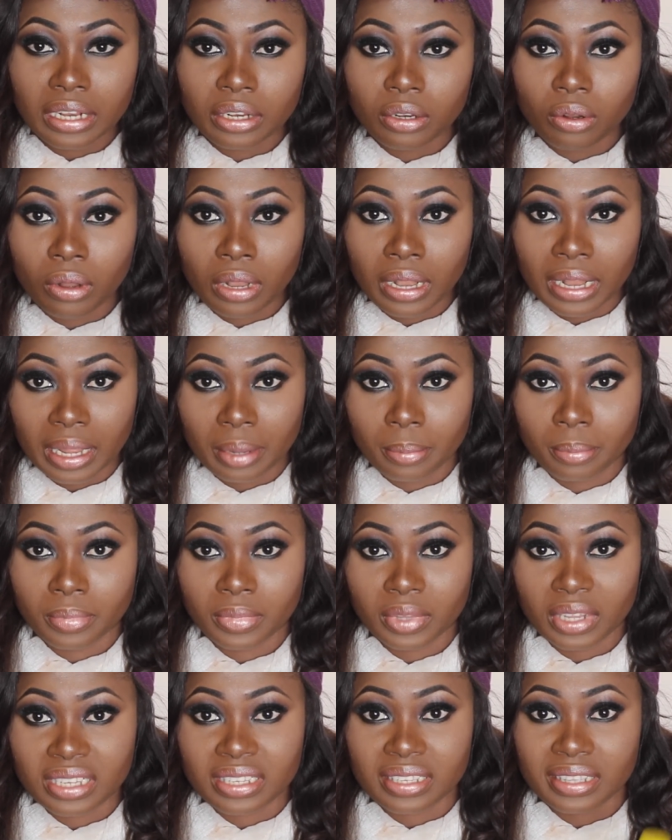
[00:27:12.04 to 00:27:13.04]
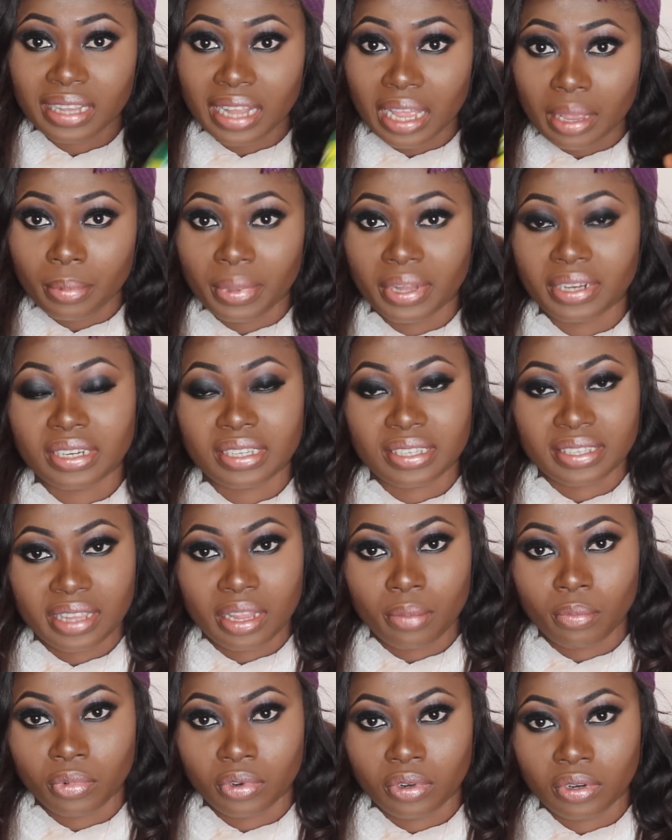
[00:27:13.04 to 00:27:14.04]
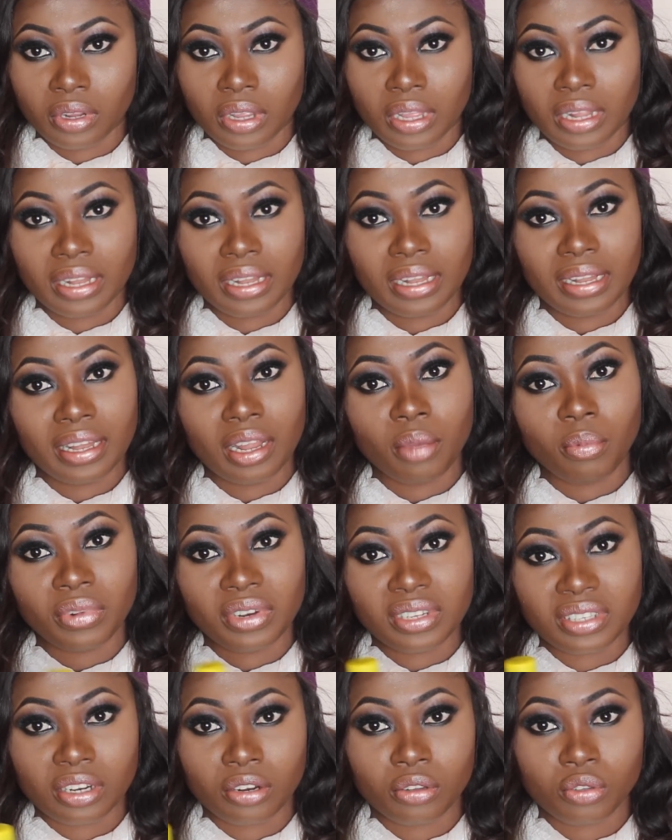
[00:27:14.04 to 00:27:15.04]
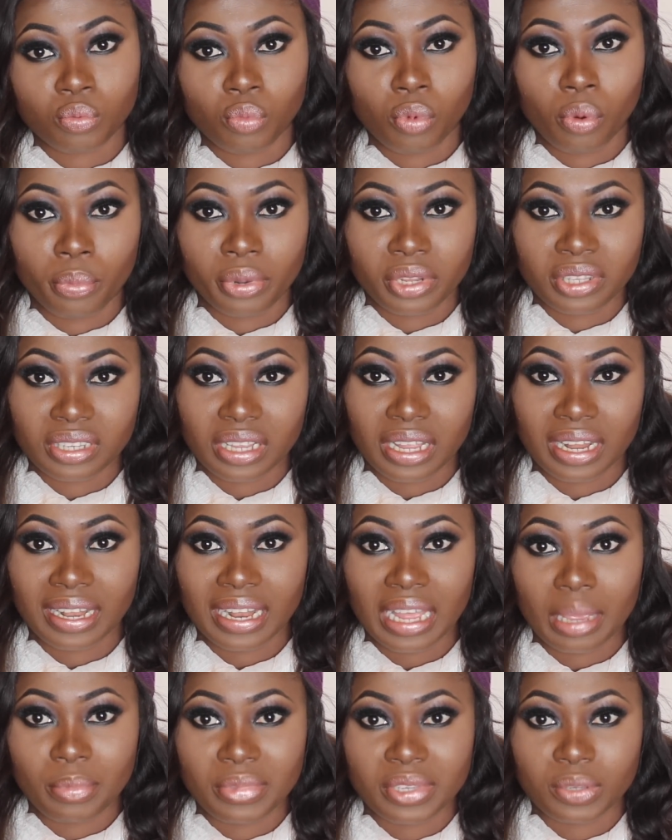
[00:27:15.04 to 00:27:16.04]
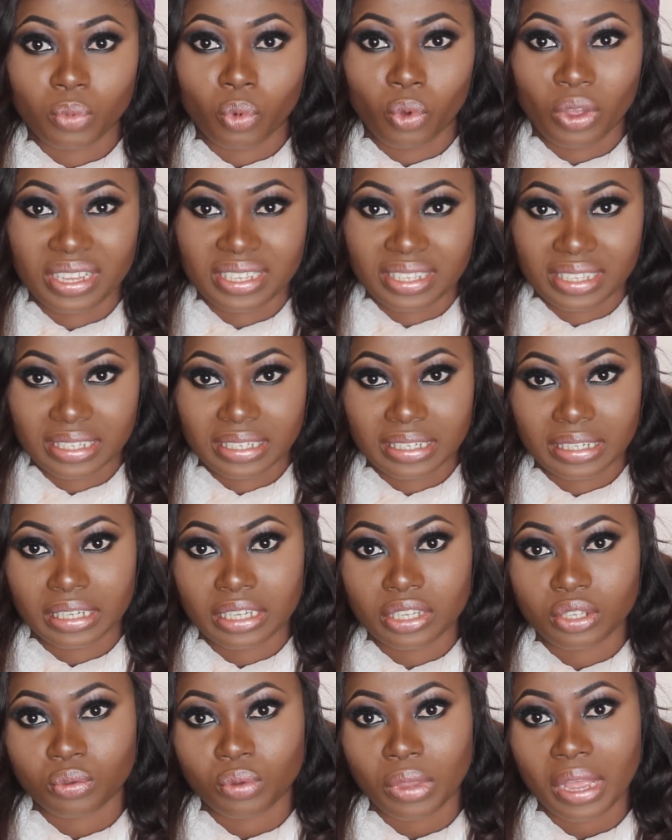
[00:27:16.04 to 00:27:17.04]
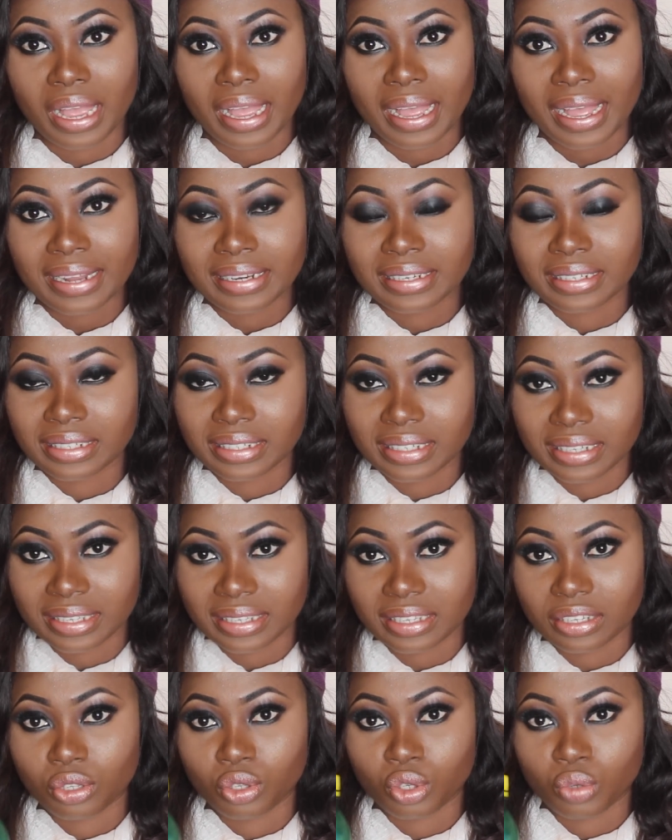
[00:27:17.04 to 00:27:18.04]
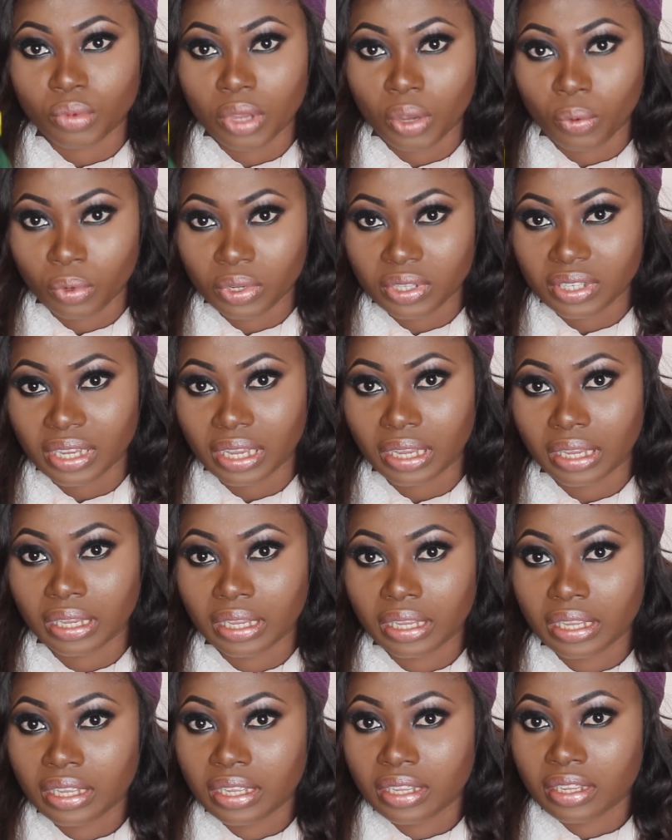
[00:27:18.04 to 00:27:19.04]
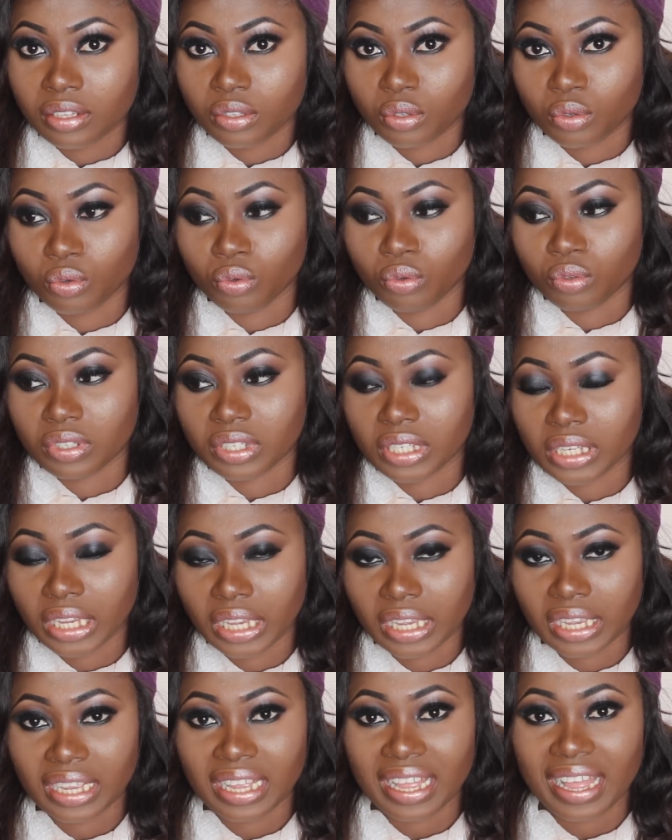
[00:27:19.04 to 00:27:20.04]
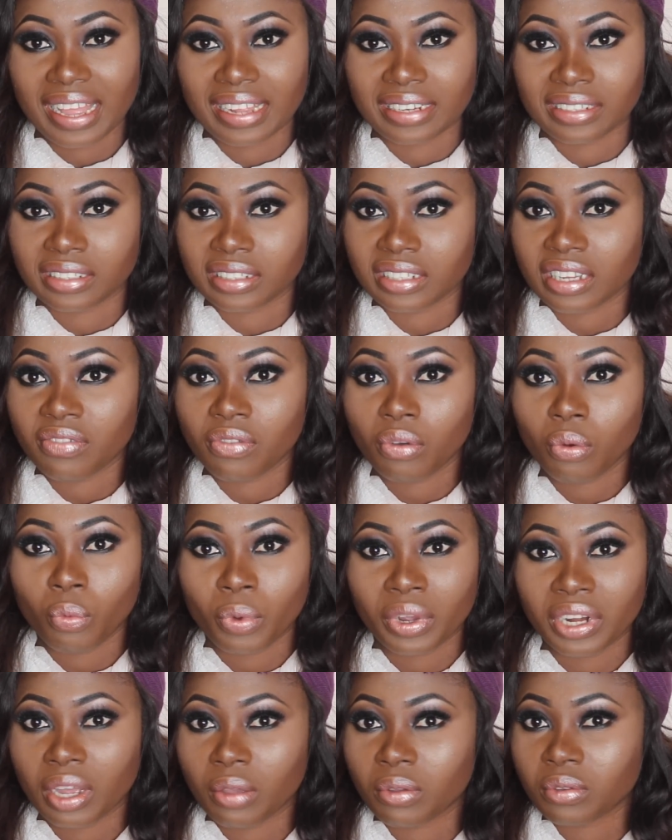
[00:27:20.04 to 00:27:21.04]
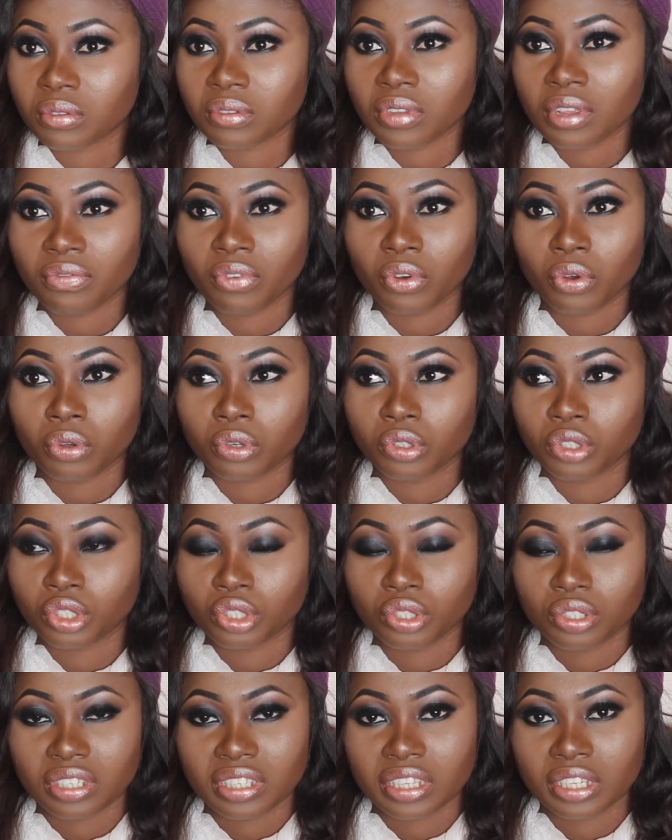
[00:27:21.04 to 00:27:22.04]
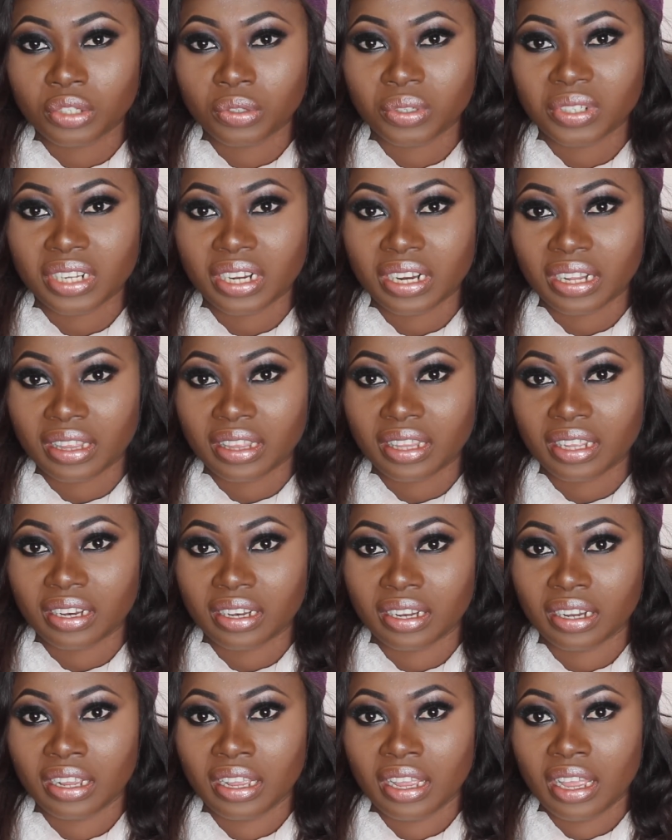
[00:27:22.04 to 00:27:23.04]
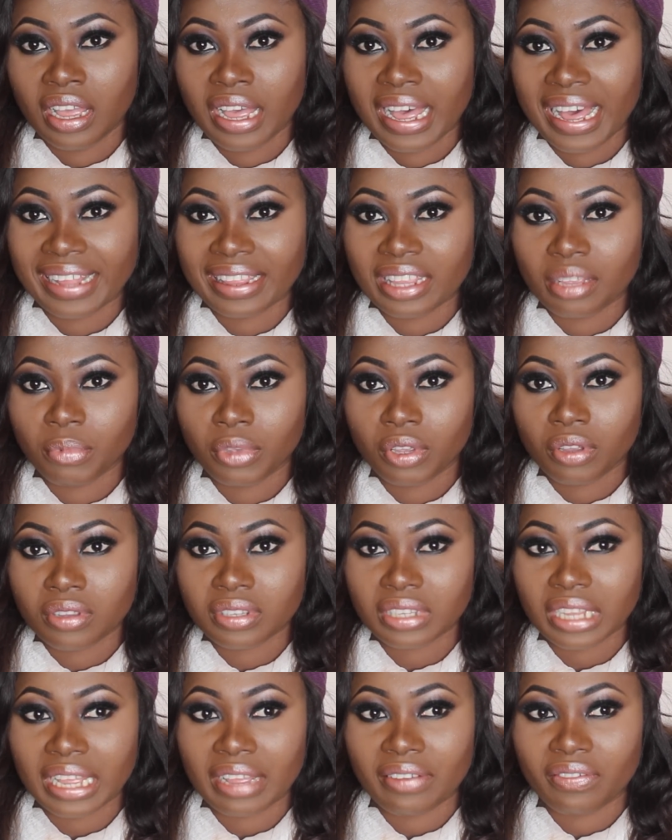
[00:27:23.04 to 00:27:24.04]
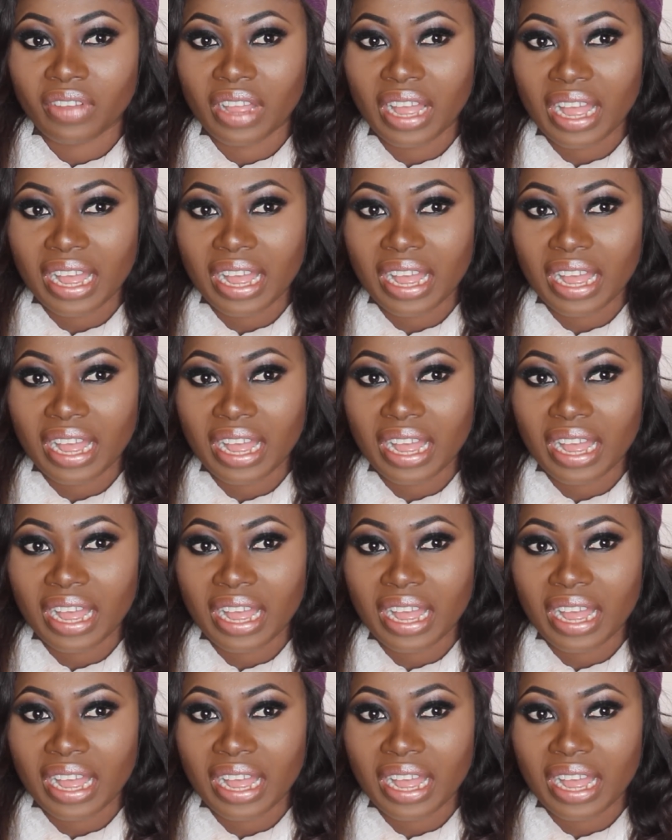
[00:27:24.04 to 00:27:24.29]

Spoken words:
No lime. There's lime and there's lemon. Lemon is a lot more better. Lime is more acidic. So I had this into my water. to take. And even when I was not even consciously doing anything, I think because I